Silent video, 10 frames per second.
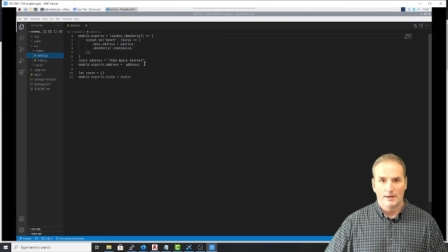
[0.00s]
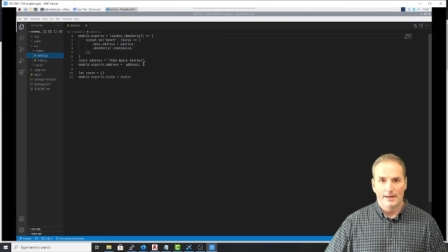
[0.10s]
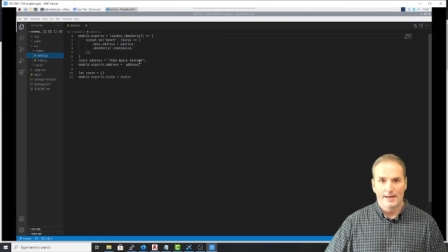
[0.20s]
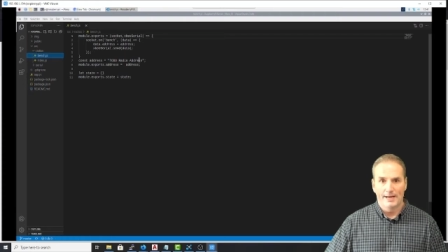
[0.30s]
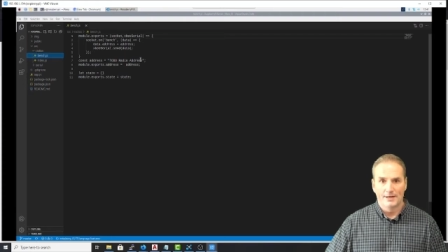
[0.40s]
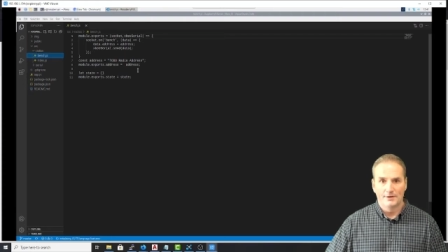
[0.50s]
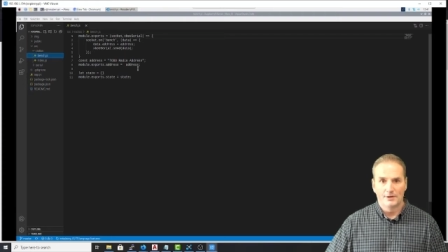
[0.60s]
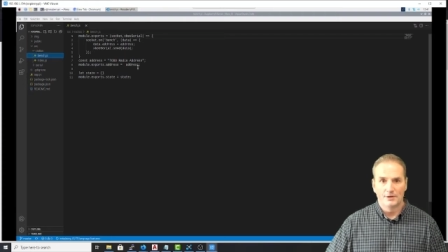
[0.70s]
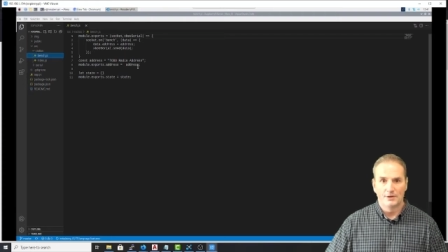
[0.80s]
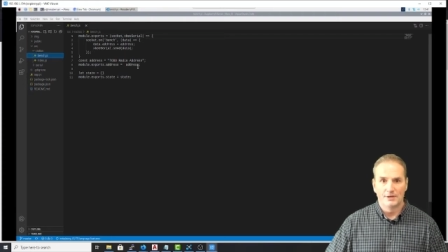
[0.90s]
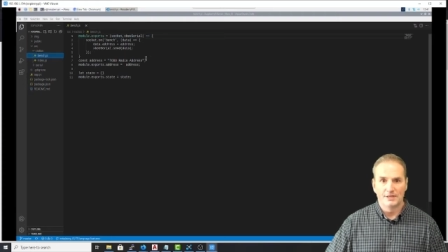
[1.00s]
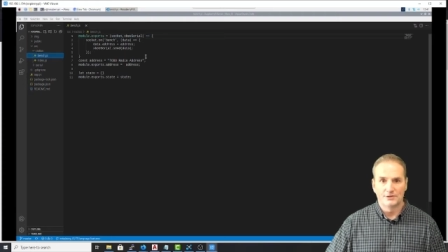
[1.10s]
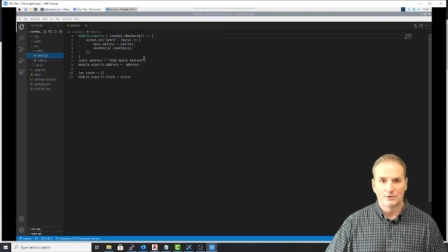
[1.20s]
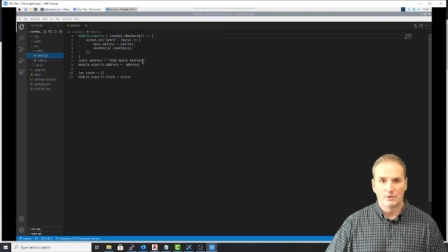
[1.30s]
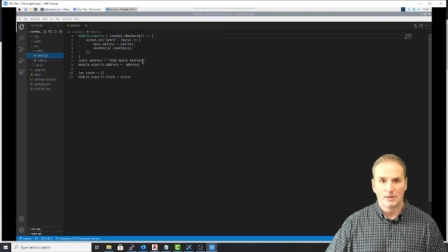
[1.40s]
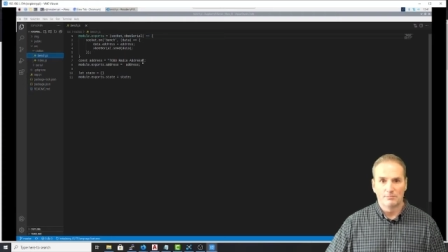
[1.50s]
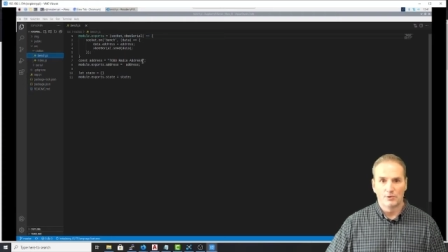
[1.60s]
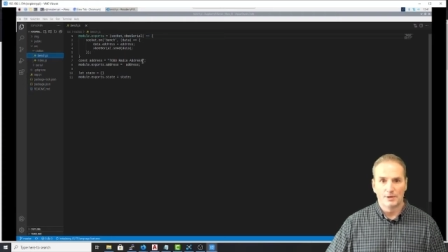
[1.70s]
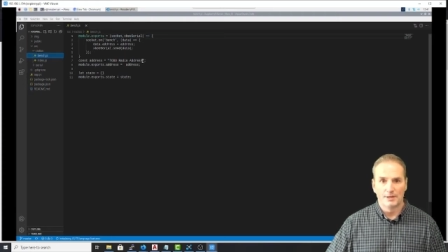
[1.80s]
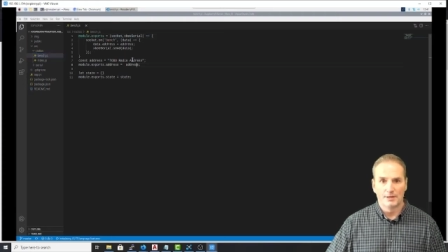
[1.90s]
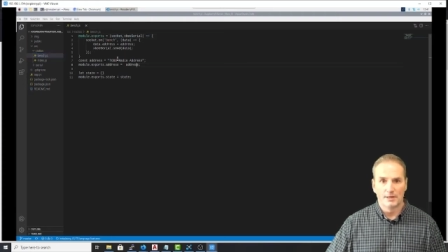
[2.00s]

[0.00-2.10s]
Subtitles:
and you need to put in